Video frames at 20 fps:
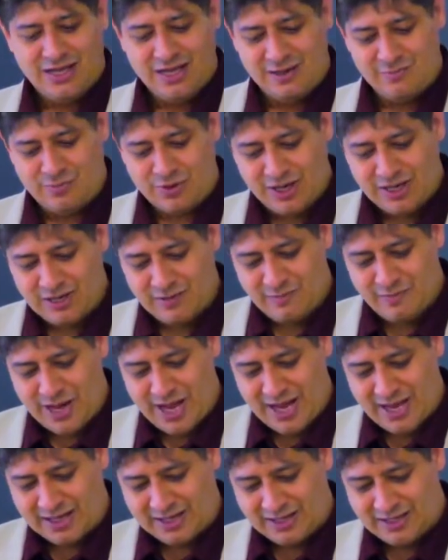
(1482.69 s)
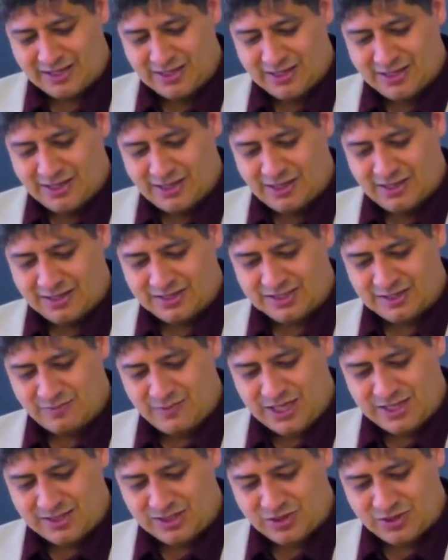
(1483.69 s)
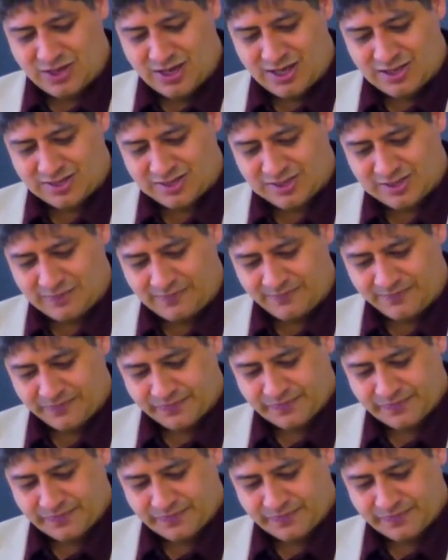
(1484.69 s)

and bring them back uh, to meet Christ.